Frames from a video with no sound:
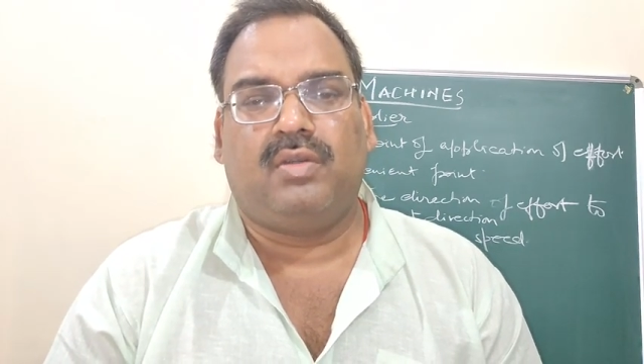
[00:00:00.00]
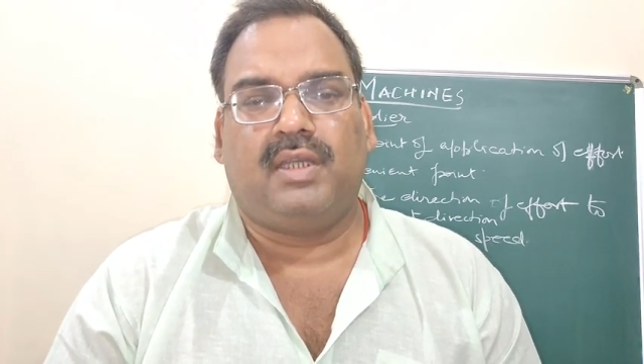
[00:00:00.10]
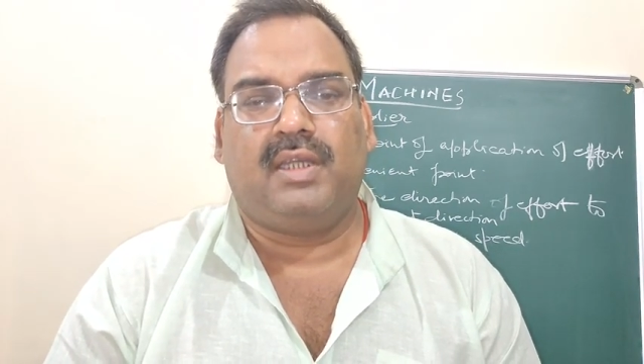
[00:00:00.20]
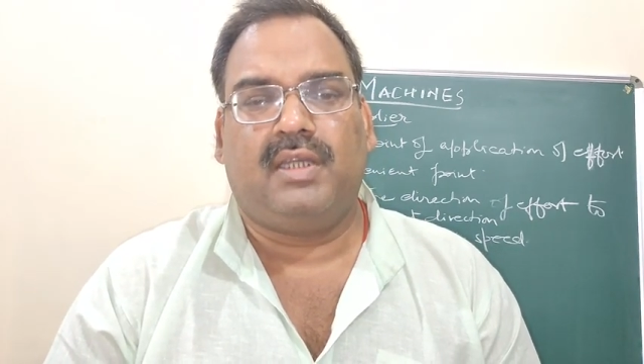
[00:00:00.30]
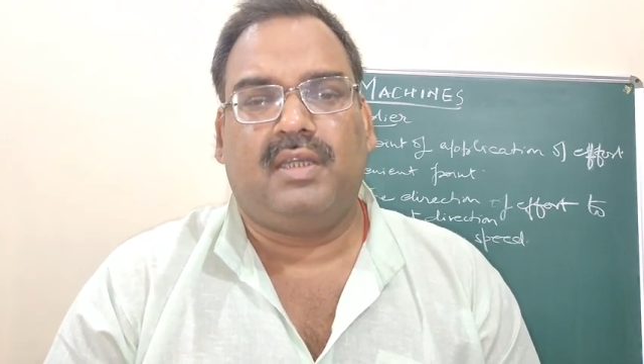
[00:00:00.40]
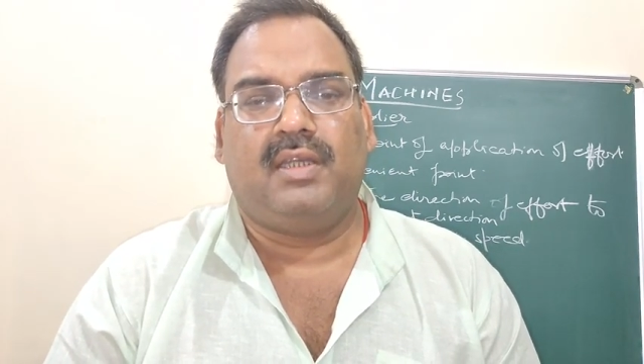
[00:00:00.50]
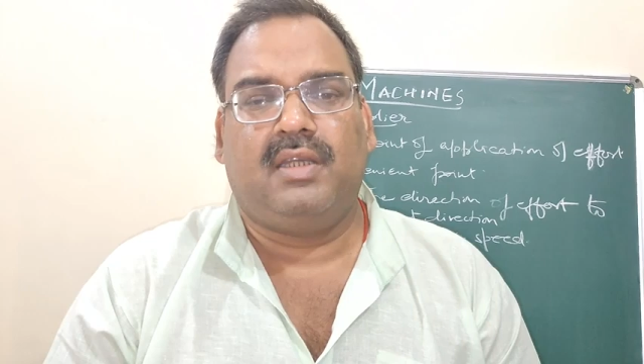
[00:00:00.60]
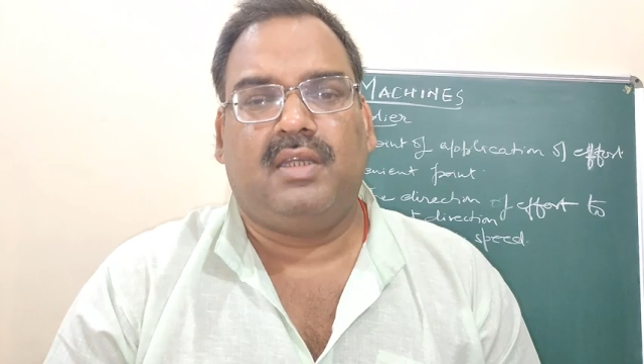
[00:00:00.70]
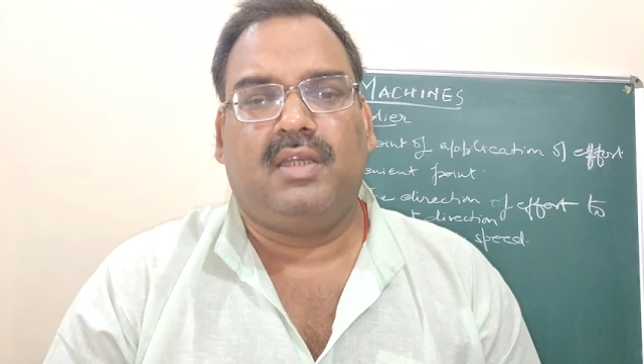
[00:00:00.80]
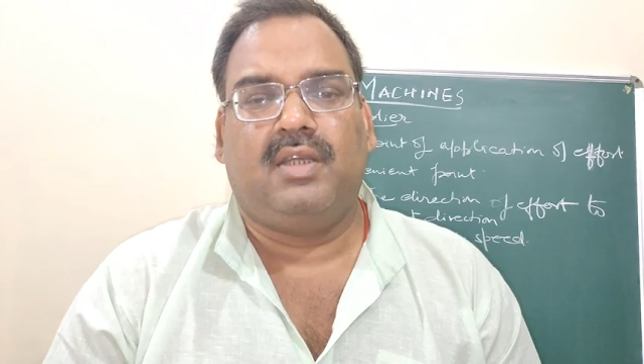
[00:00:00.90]
Okay?
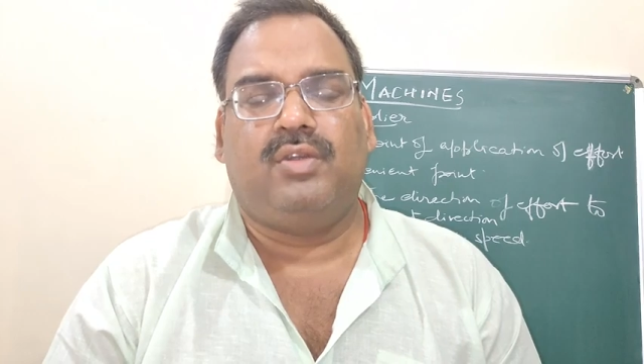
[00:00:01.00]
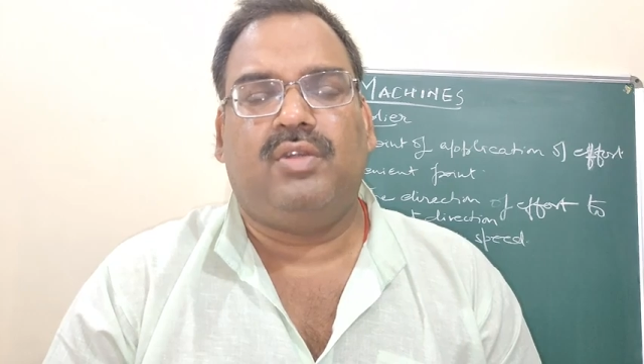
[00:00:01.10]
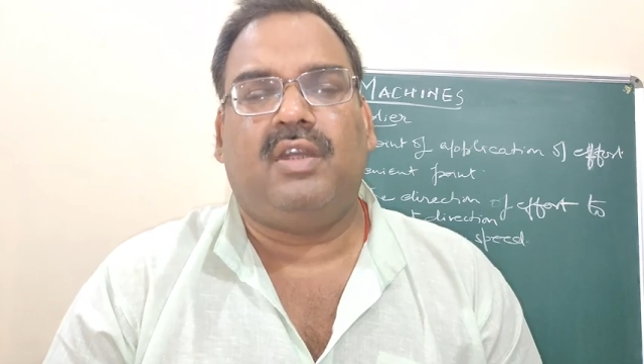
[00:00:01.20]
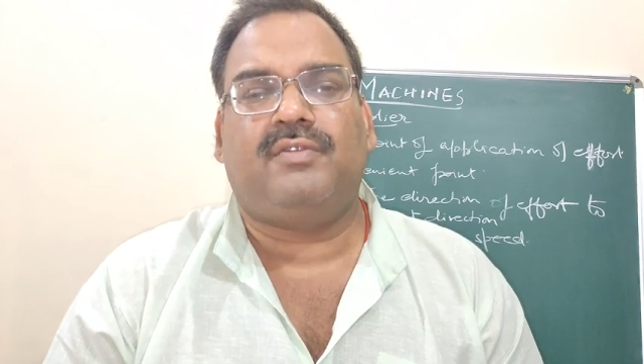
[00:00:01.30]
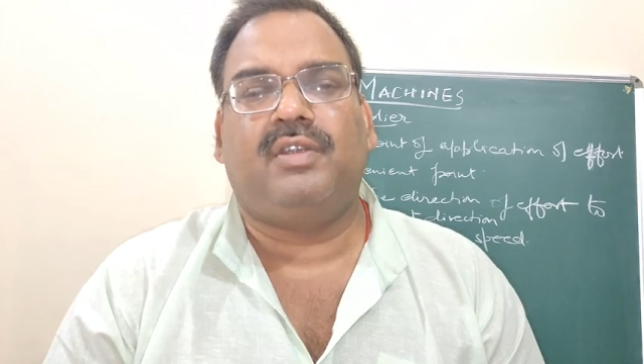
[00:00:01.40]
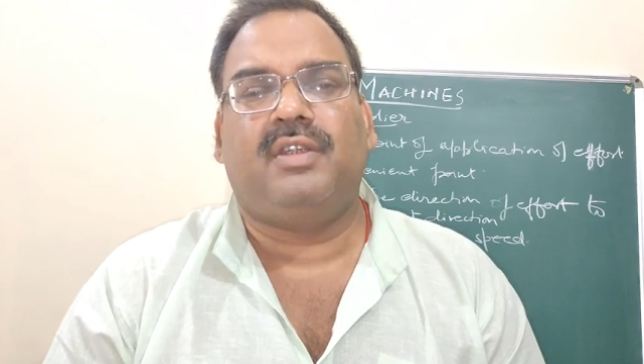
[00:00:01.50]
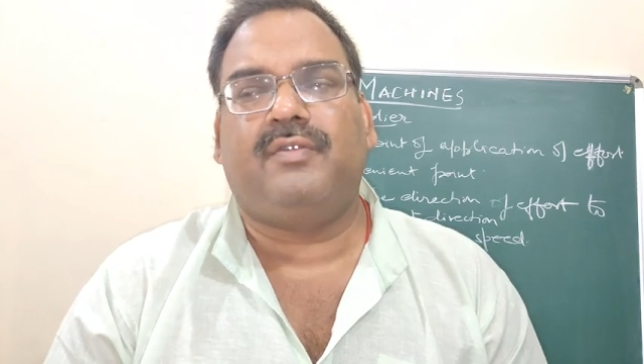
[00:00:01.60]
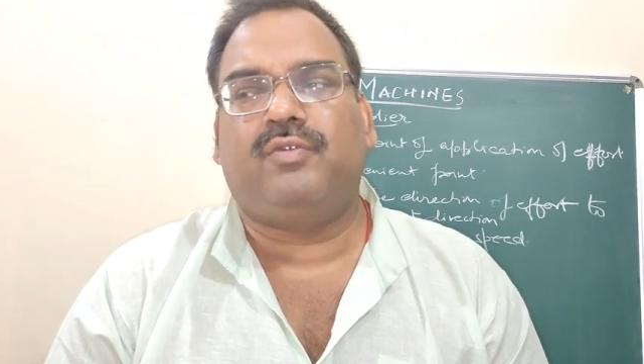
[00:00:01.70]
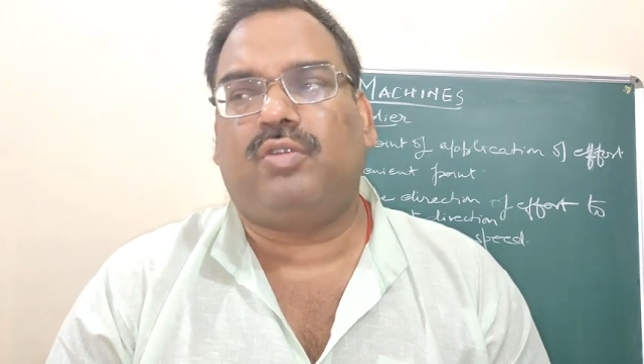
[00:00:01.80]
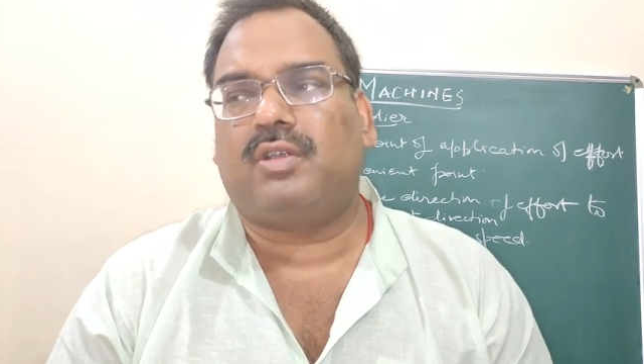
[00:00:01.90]
You have to
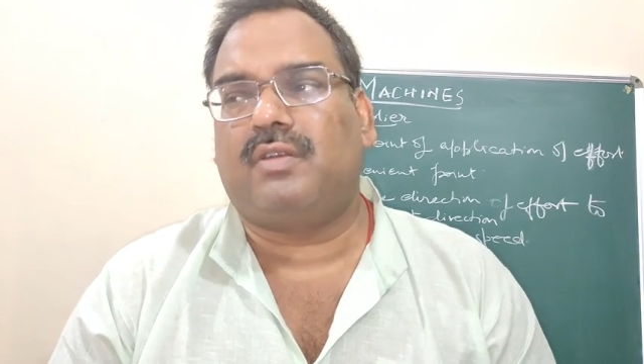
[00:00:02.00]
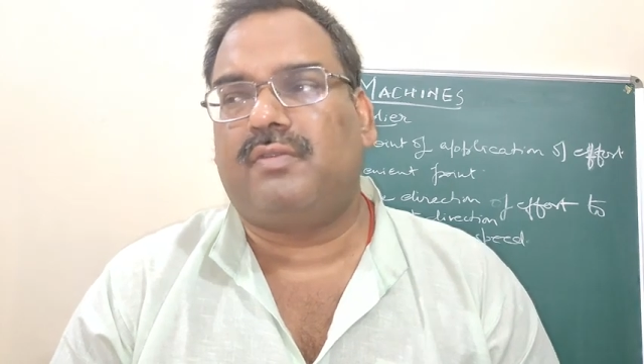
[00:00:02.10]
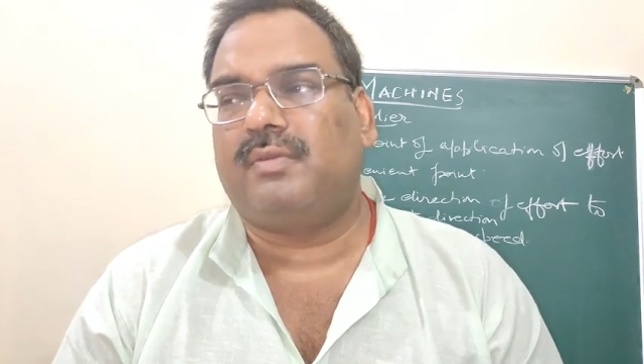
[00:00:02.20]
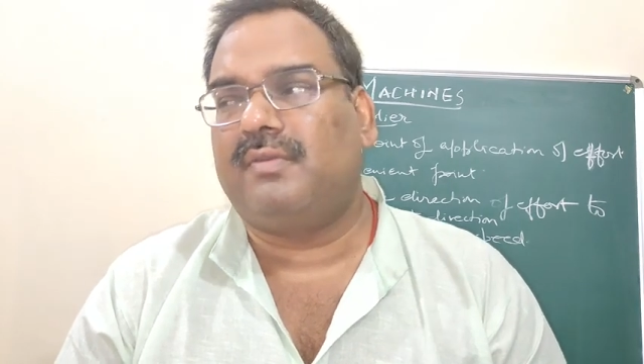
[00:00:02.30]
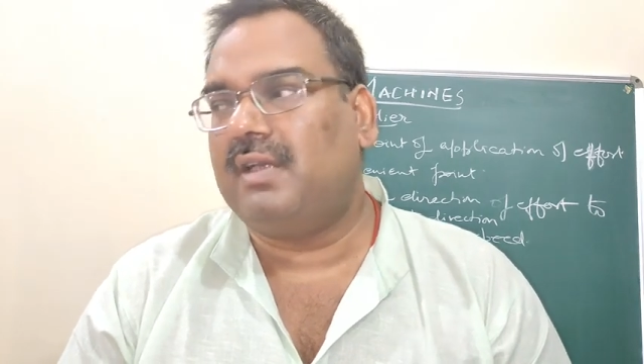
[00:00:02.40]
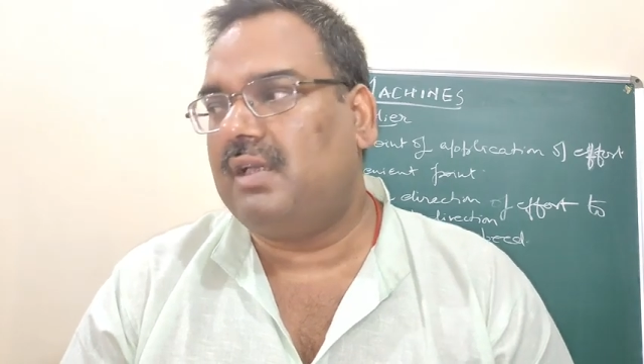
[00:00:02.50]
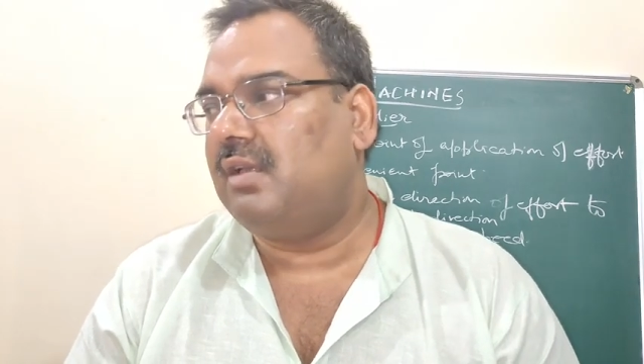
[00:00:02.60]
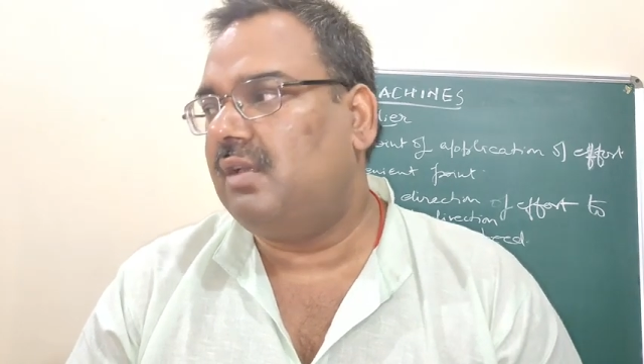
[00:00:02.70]
lift water from the well.